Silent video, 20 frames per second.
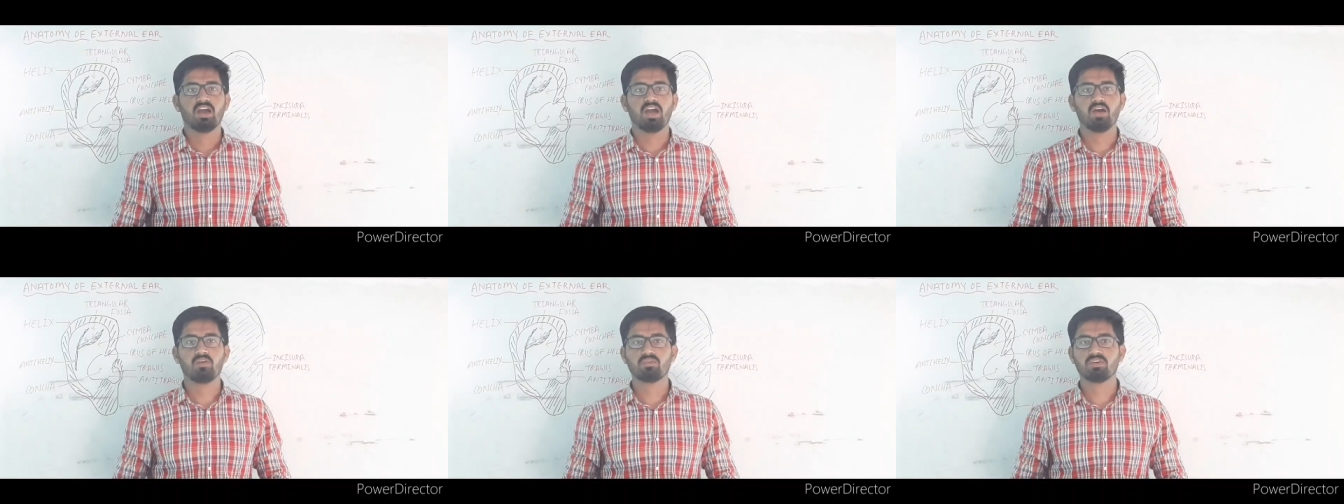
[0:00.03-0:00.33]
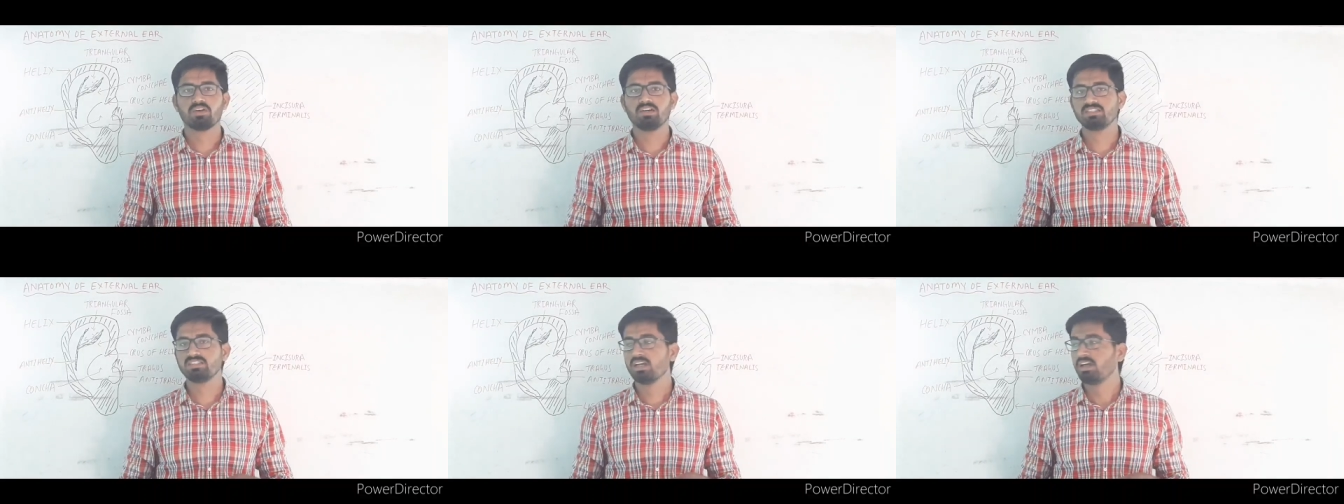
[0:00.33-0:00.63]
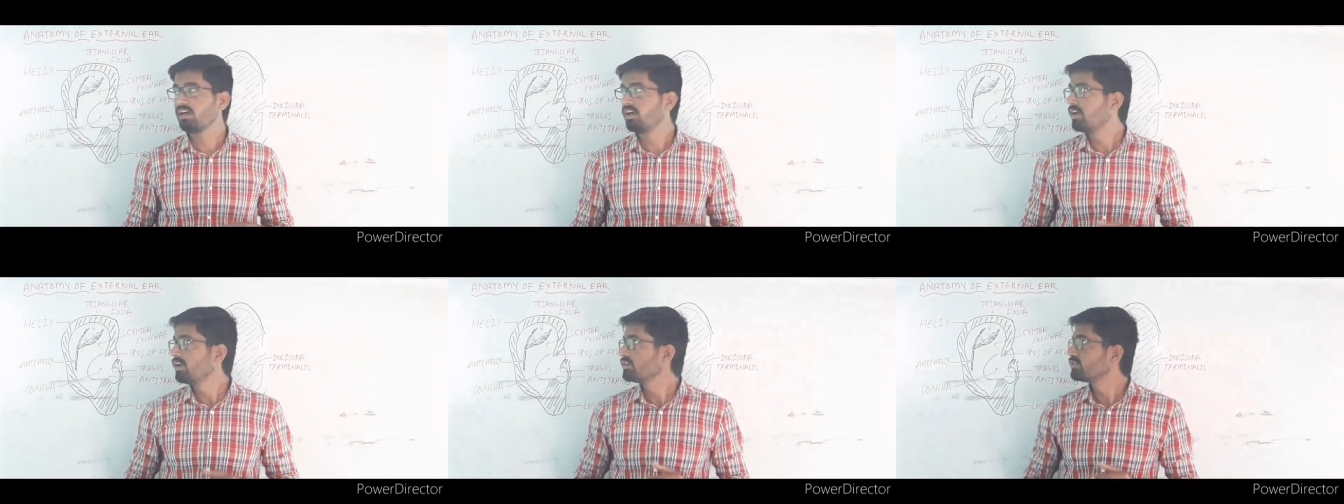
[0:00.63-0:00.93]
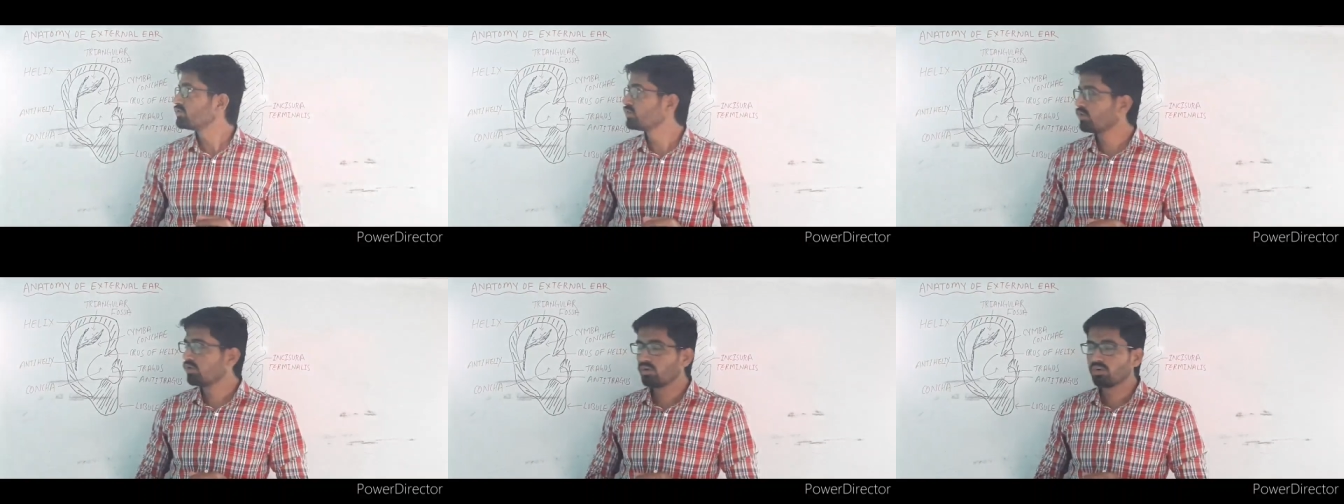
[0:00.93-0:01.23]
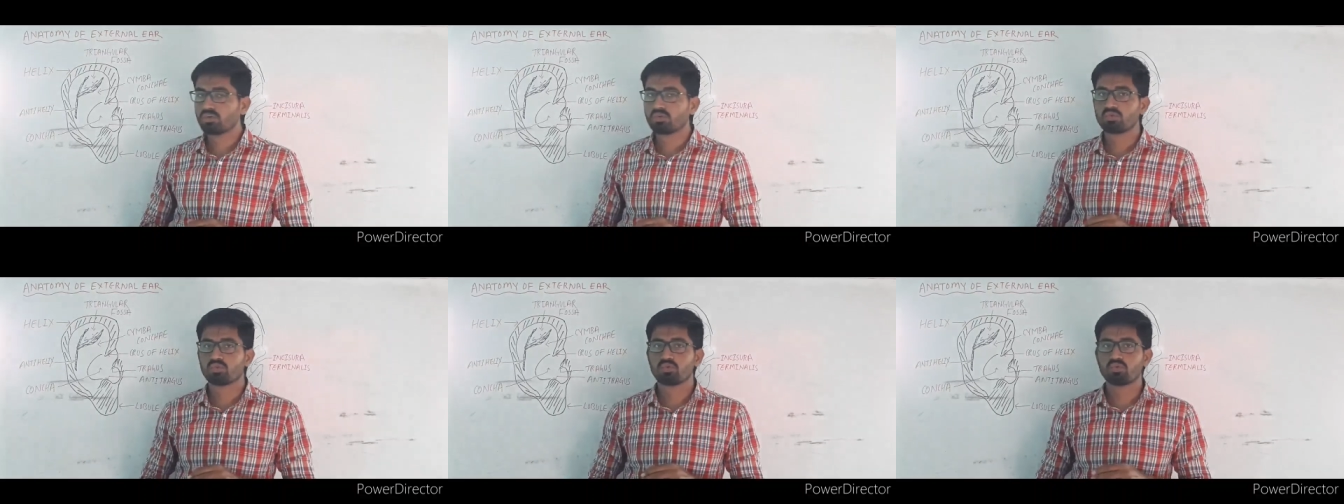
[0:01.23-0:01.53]
Hi friends.
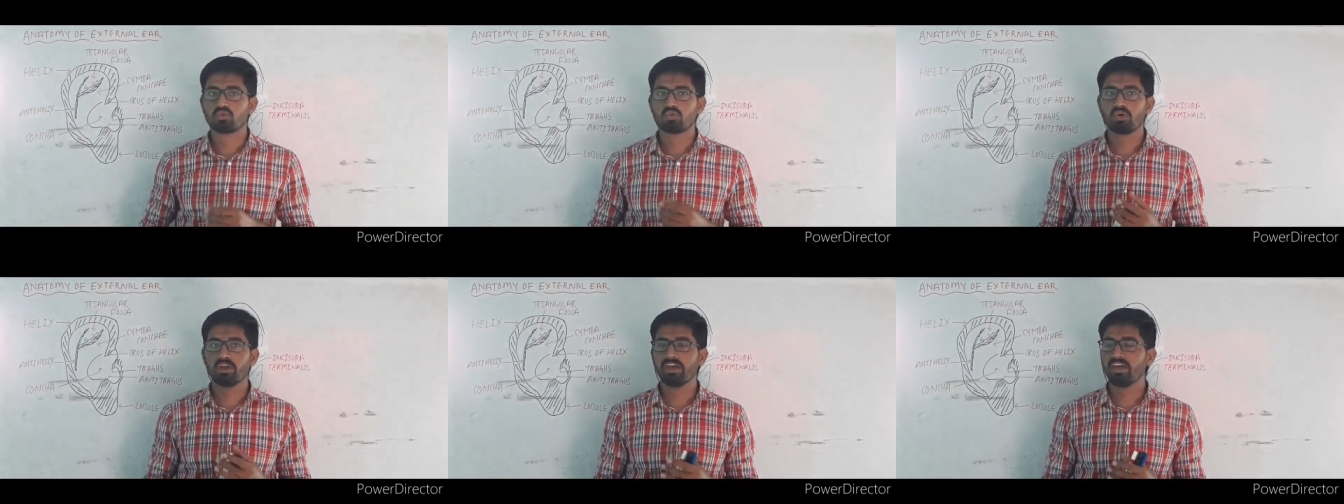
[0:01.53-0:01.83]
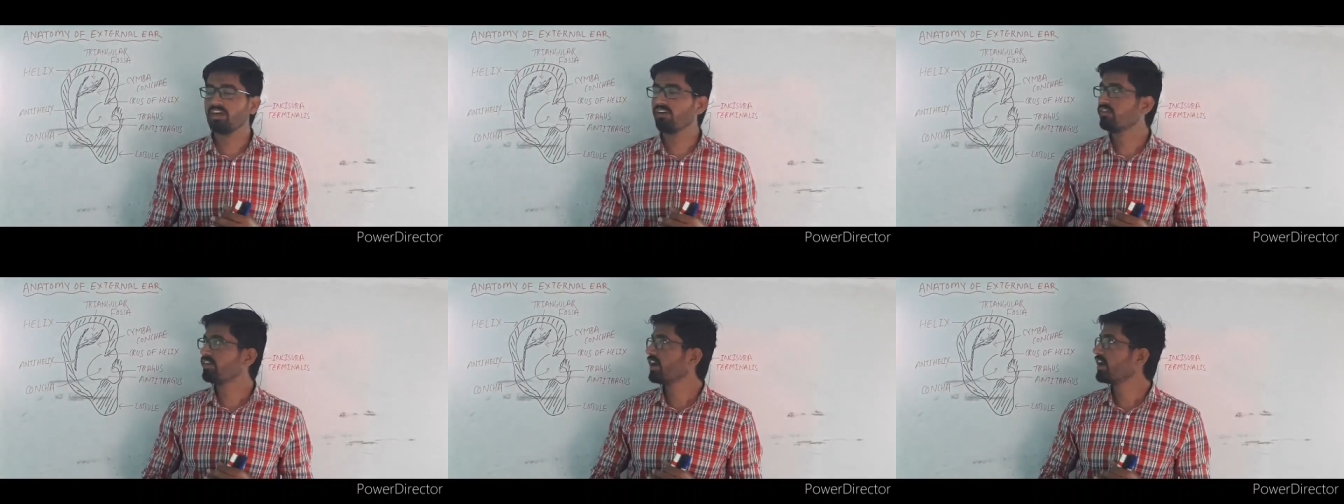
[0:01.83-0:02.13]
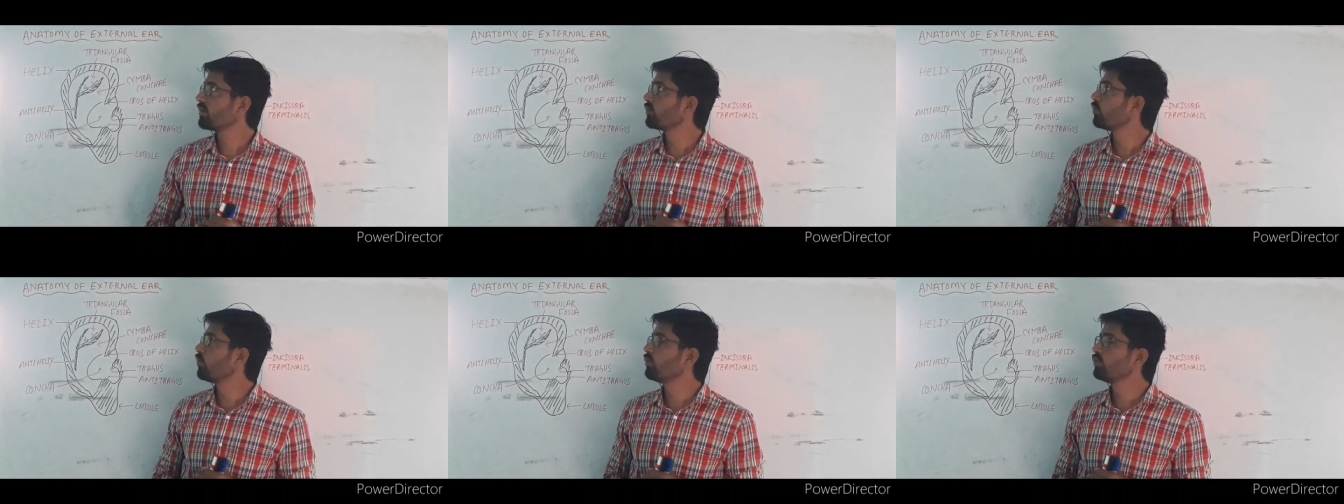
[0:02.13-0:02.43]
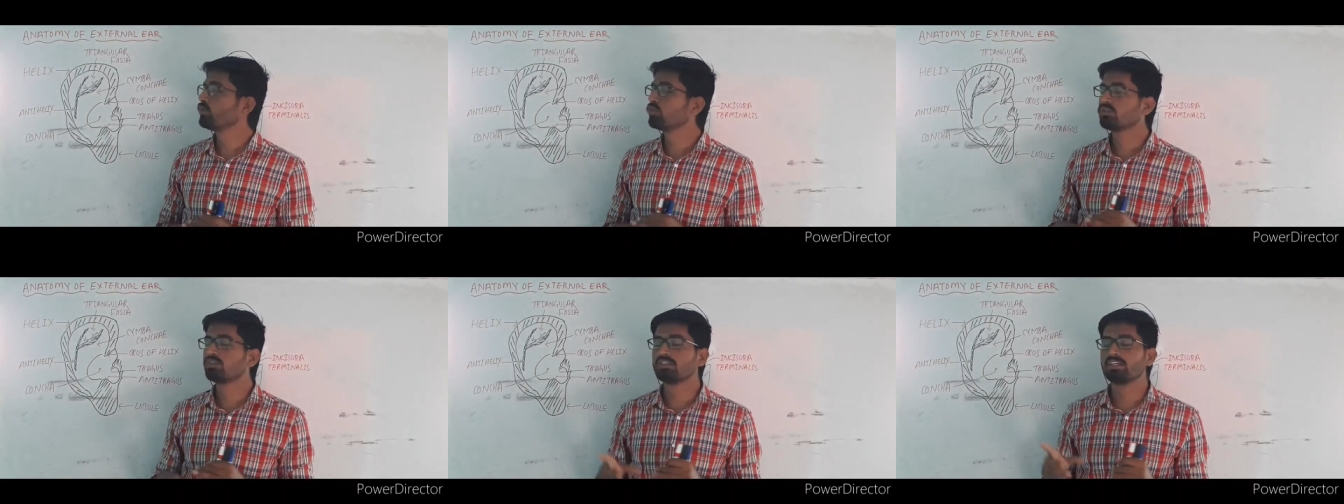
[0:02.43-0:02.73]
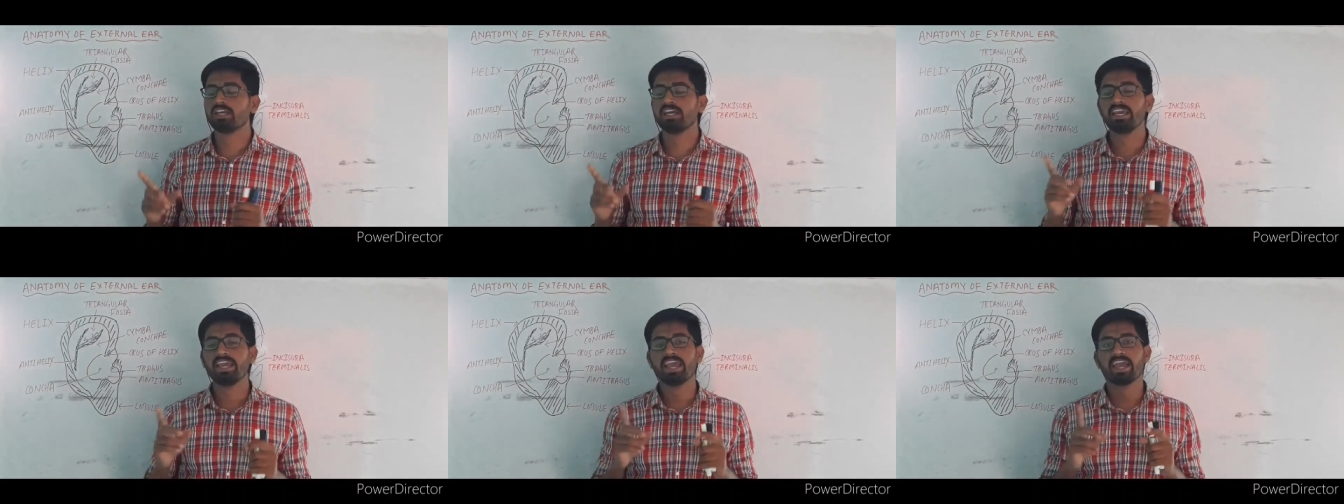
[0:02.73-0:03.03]
So today we are going to
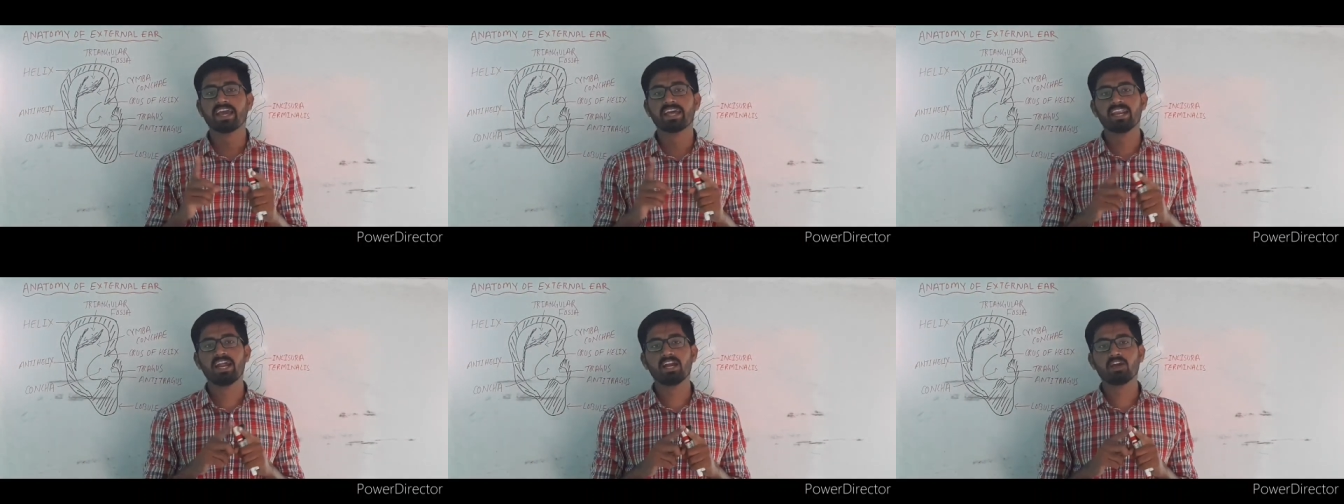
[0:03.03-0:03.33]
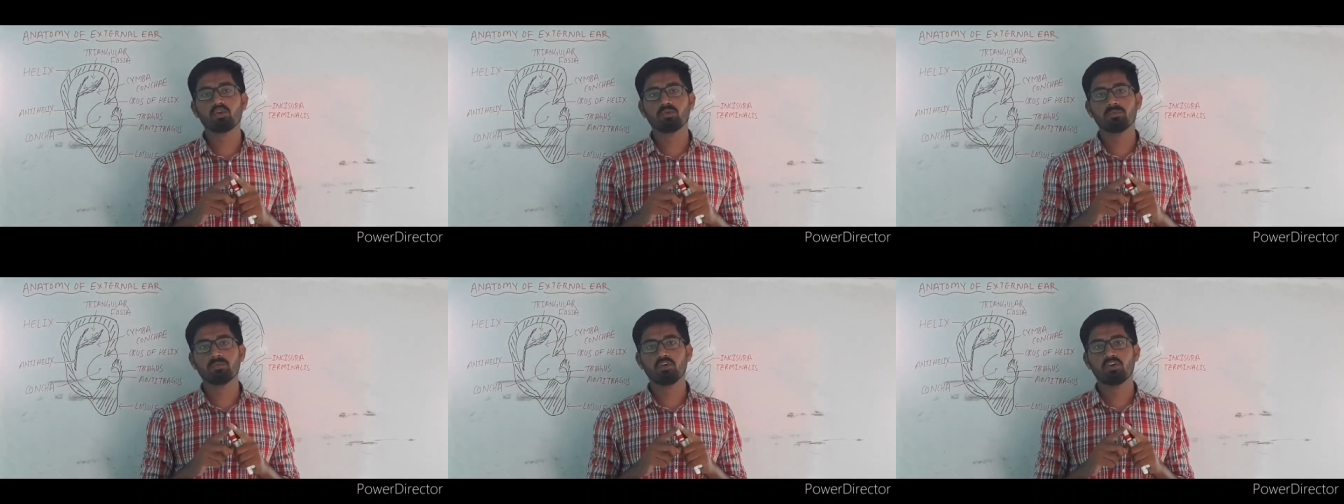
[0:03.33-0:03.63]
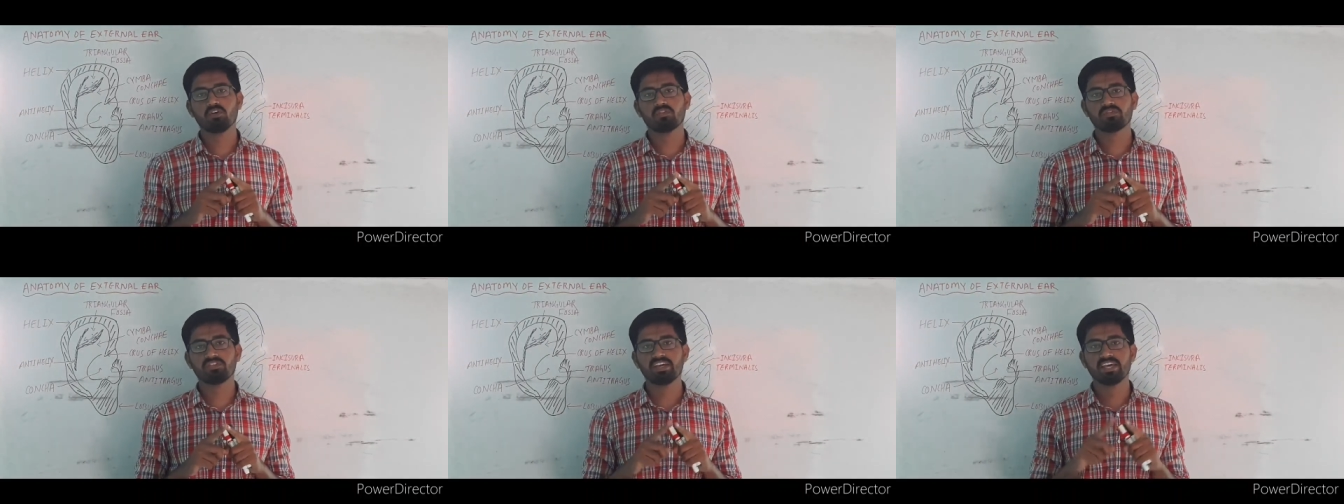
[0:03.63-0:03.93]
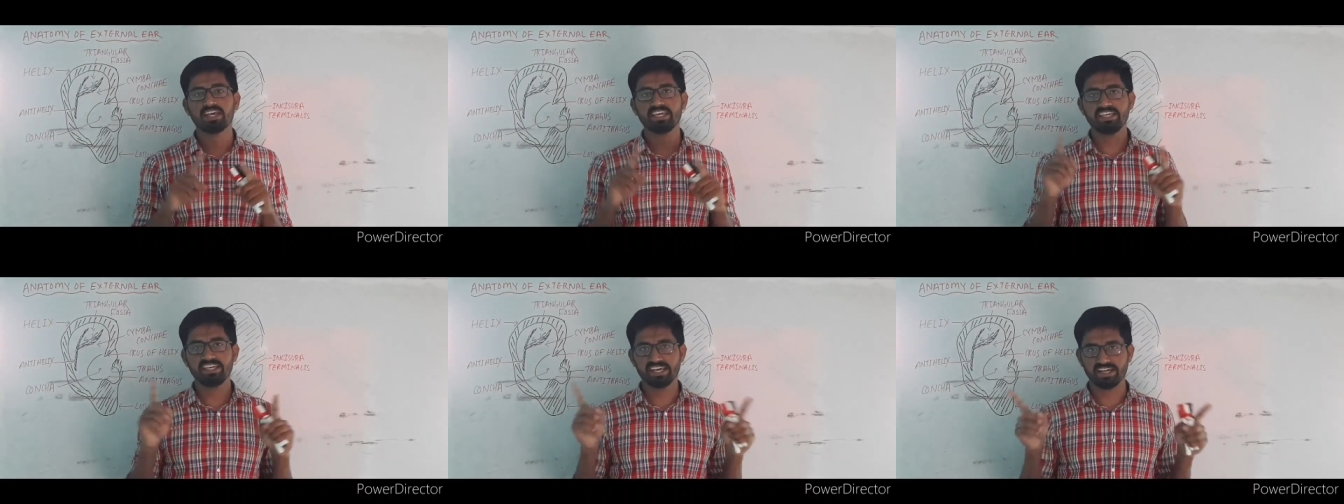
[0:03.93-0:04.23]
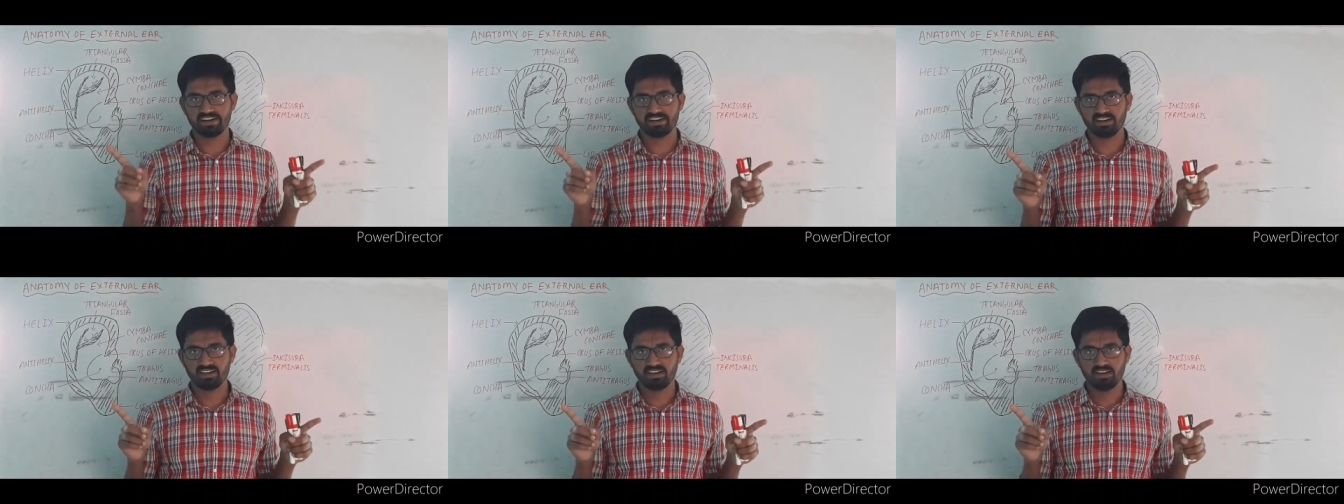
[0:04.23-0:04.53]
see anatomy of the
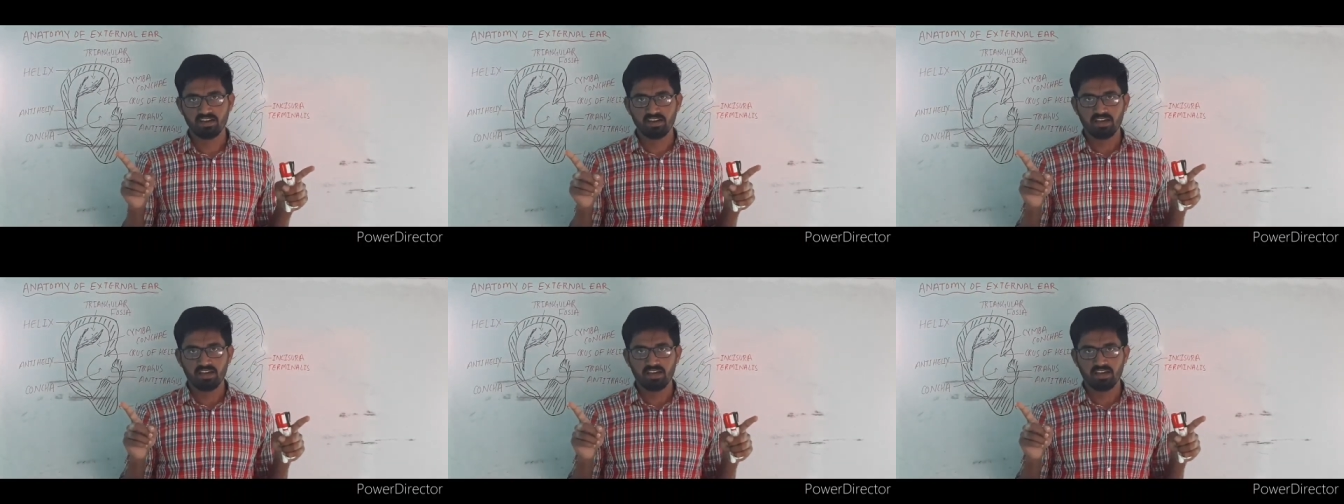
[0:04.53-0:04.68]
ear.